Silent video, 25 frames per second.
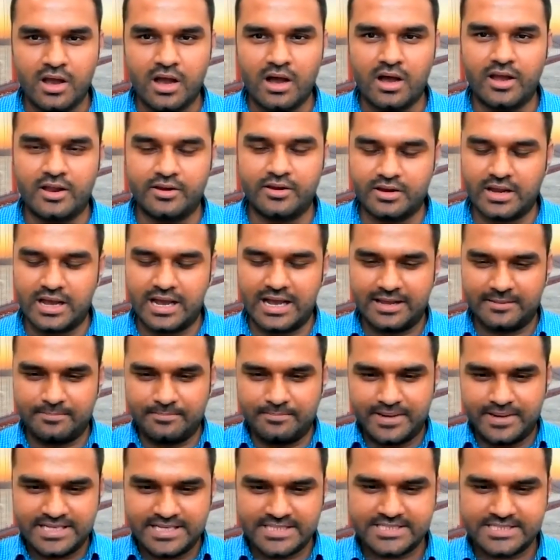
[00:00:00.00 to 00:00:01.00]
And I
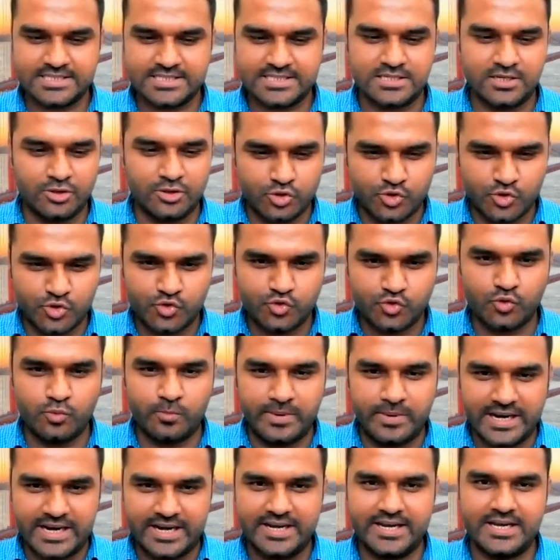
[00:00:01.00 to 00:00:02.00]
placed two
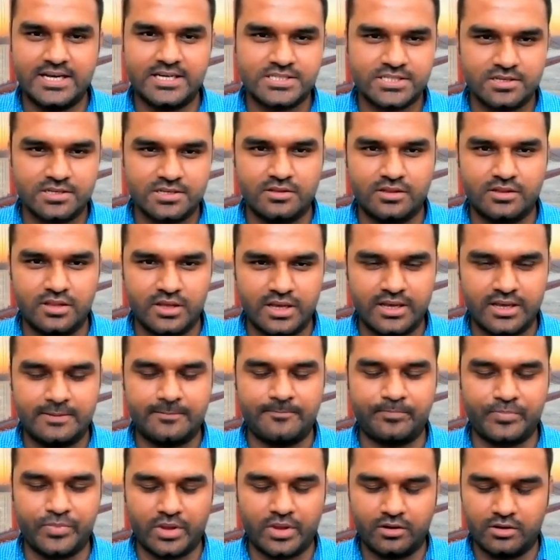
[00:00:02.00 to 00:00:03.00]
barriers on their
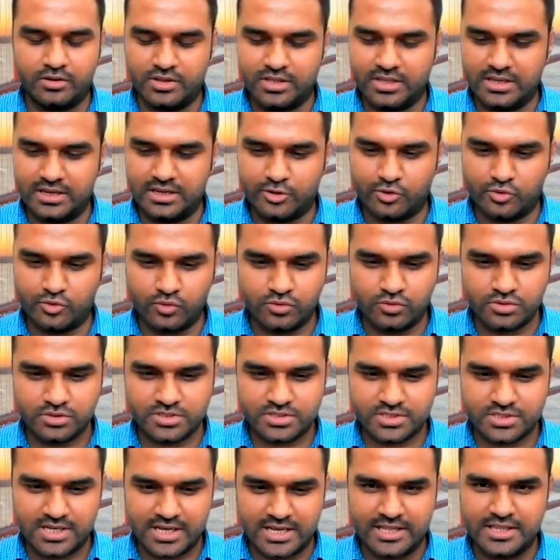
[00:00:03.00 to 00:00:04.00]

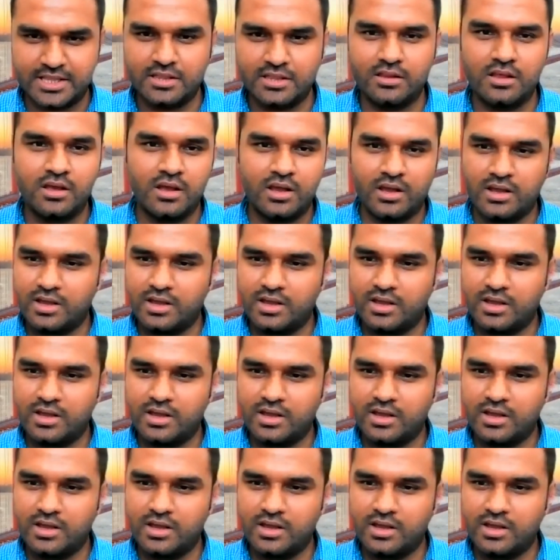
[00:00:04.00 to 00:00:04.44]
routes, and